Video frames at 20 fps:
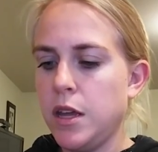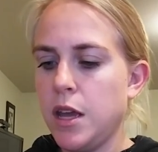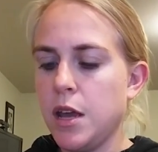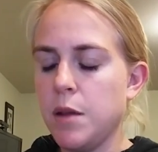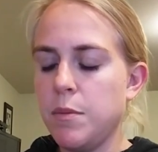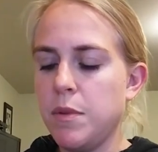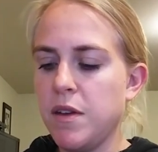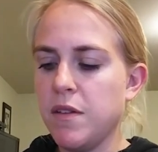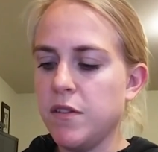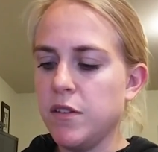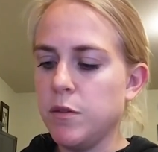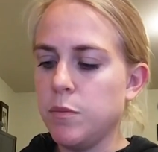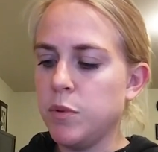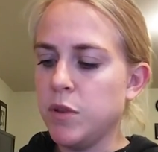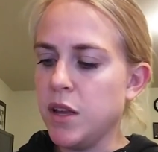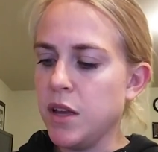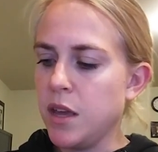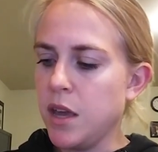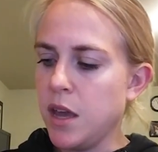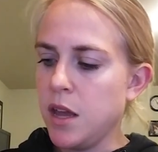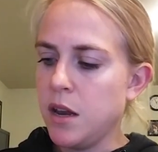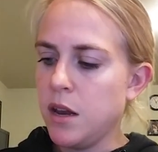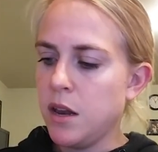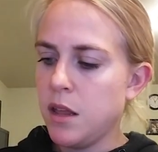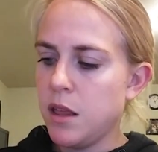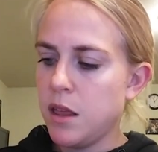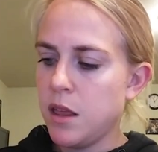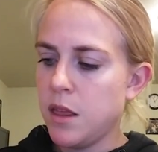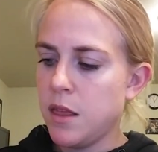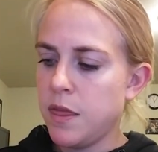and be able to plug
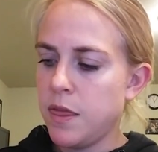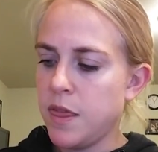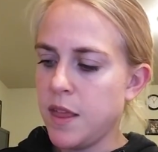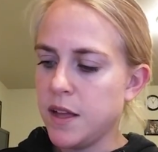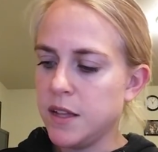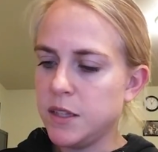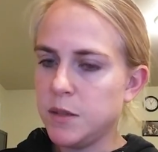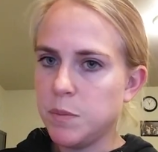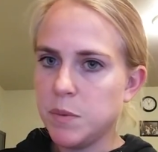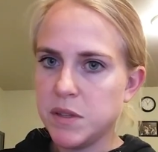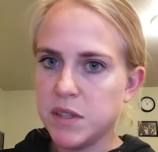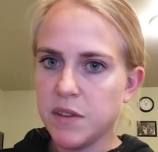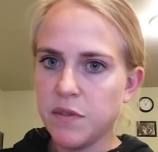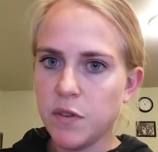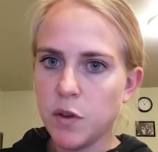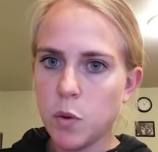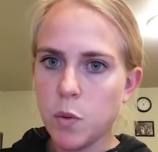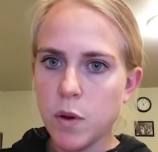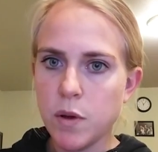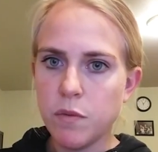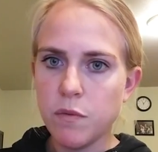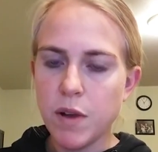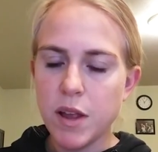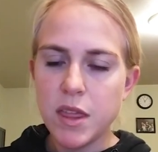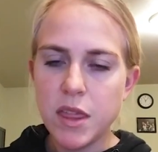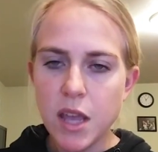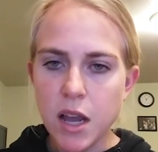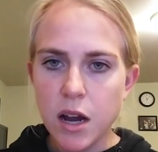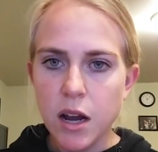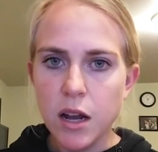in that specific one
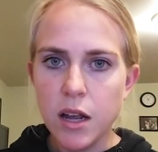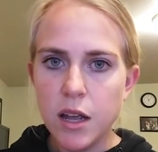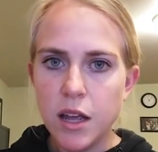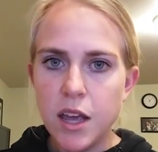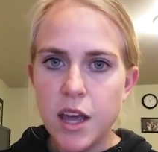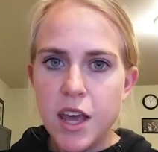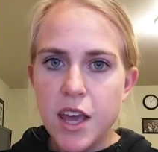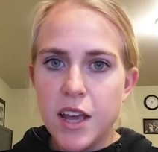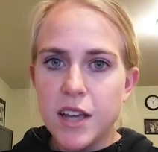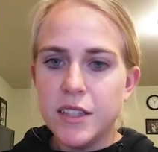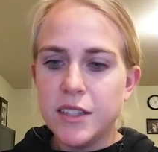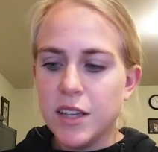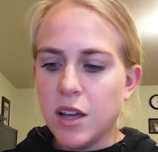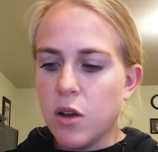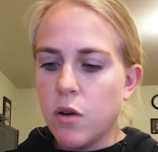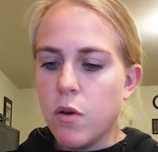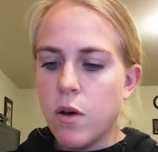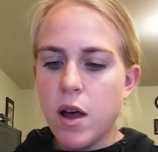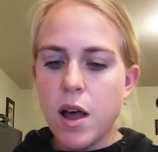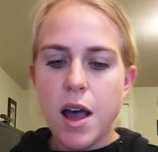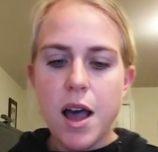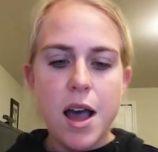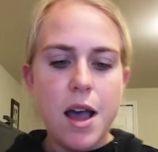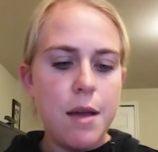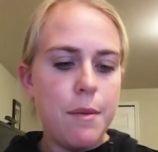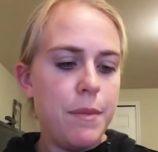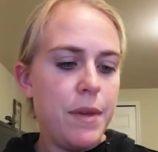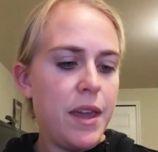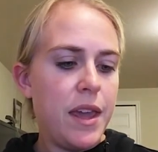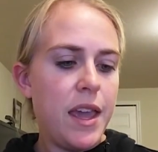right there. So
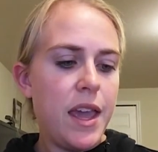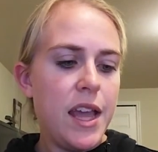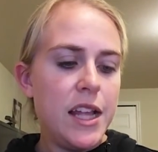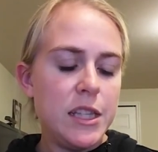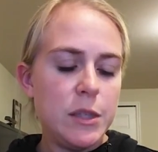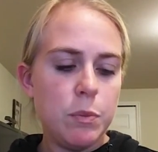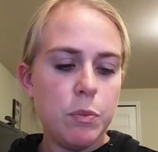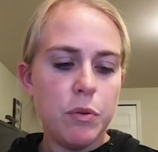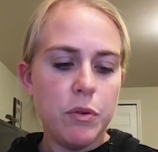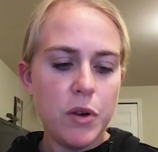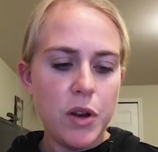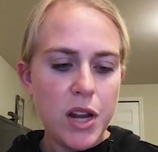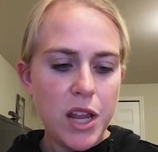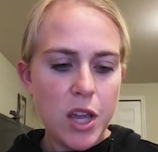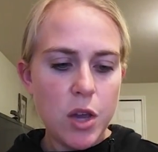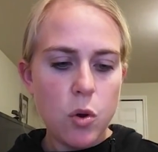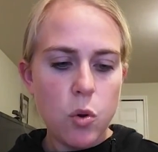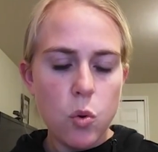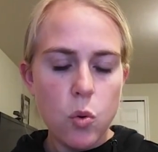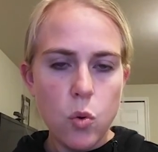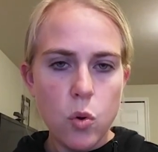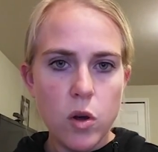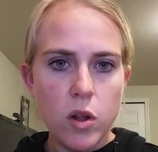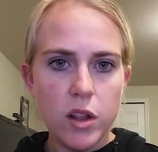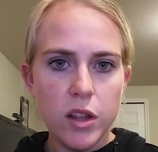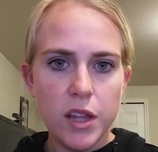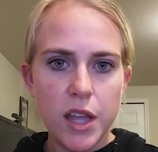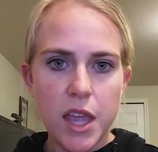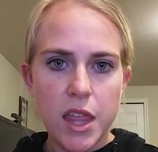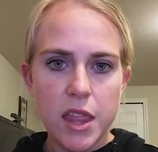it's pretty
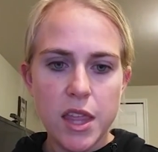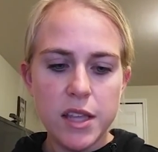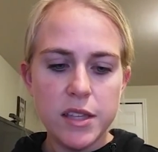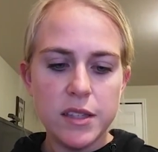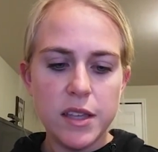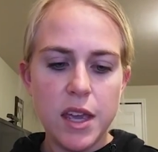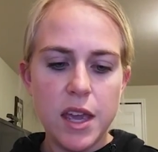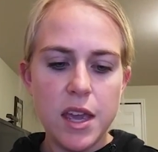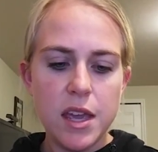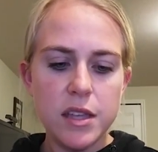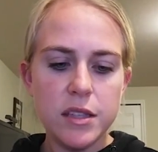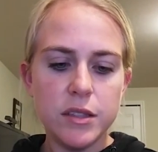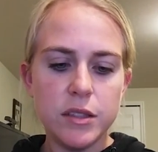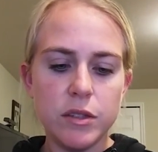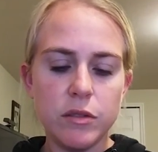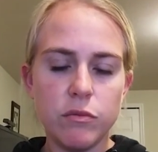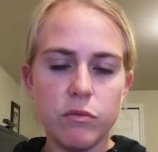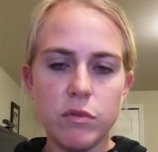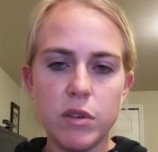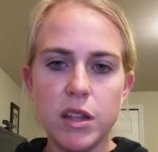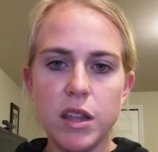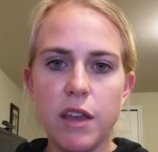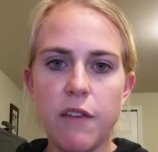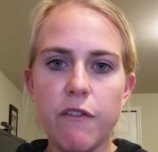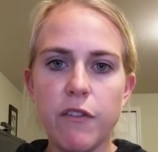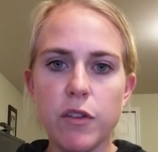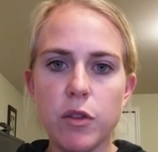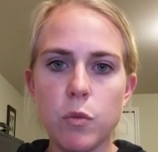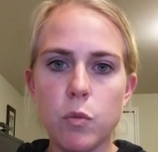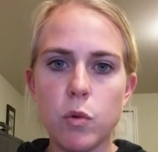cool. Like this is really
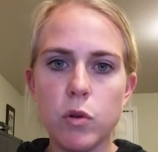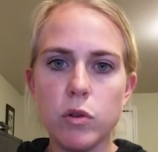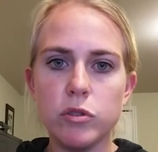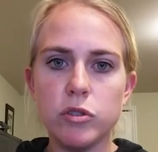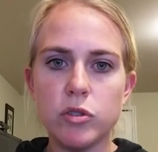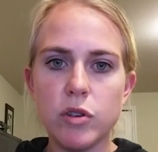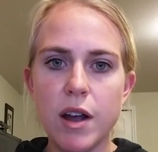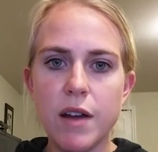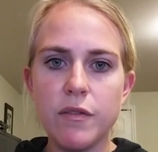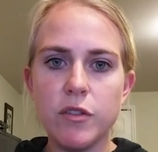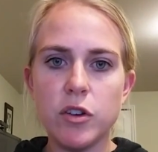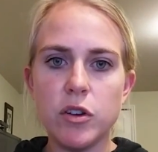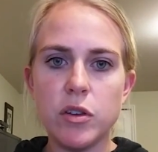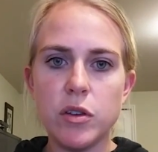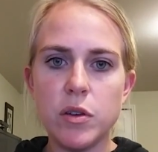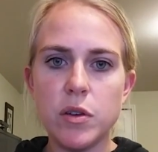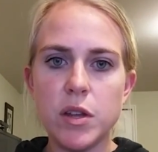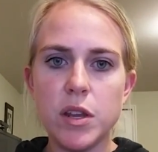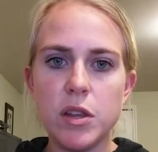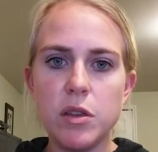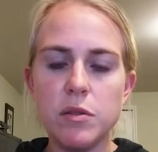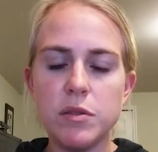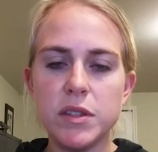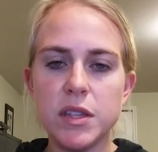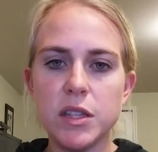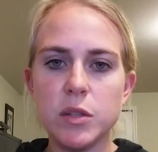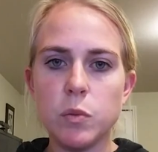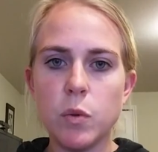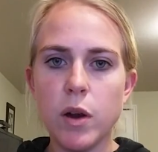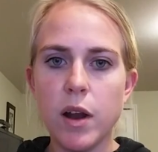for the world traveler. You can use
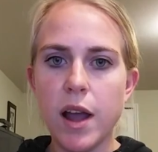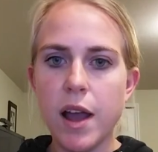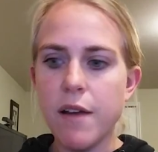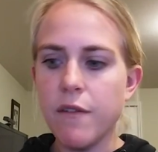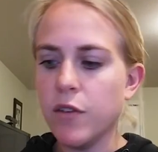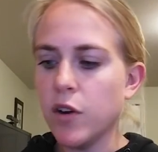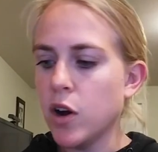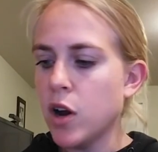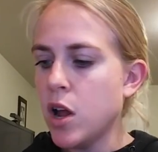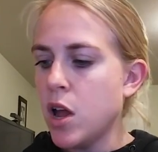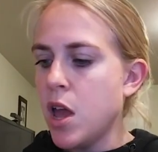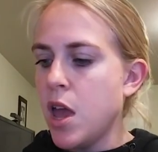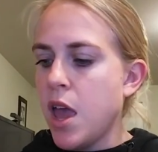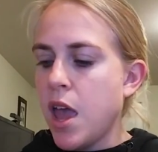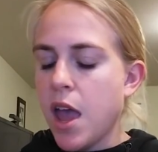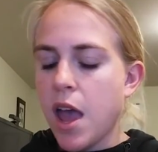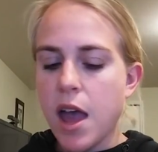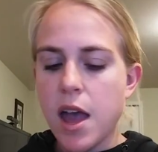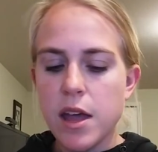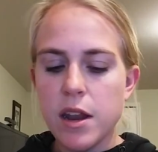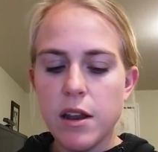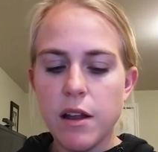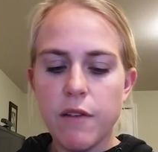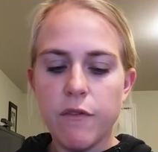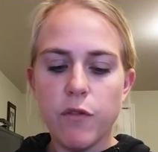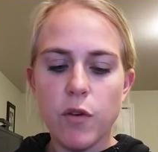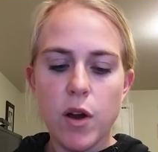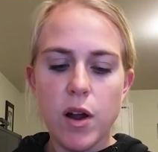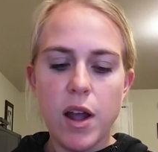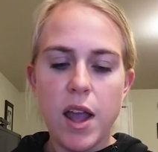this wherever and
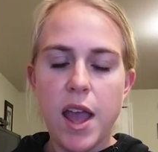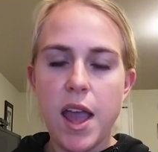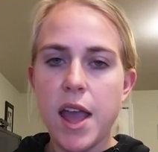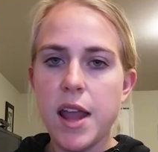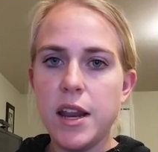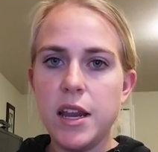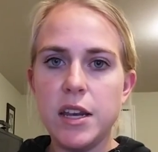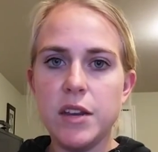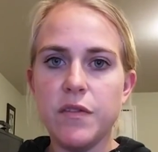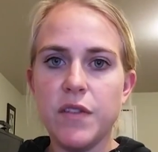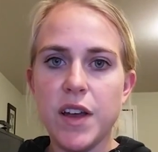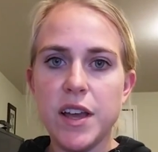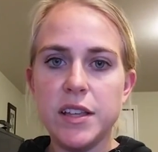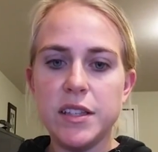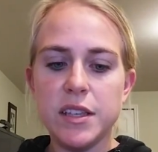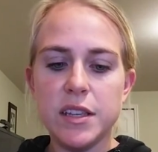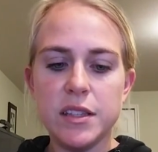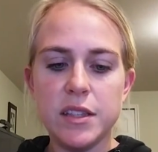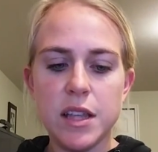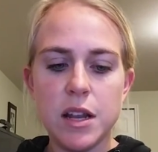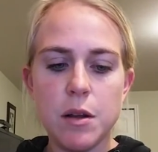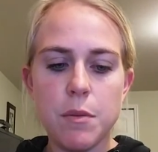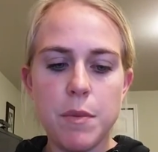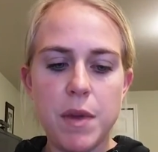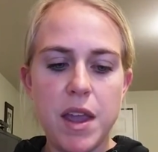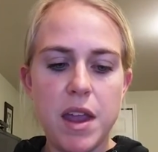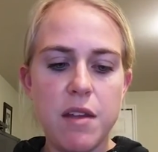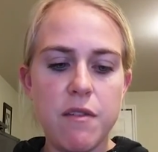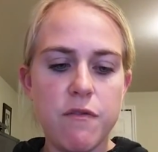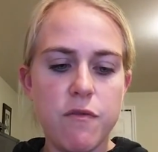for any devices that are
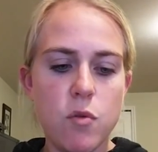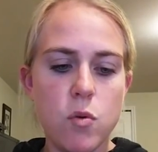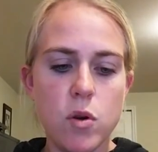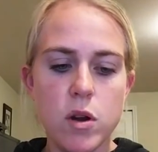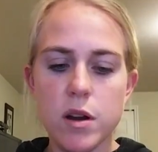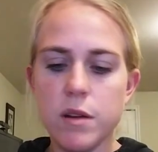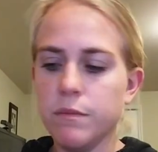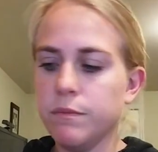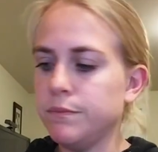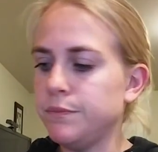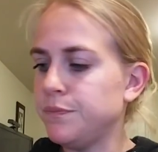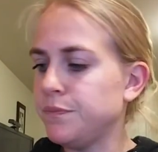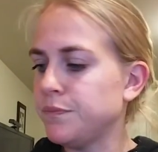made for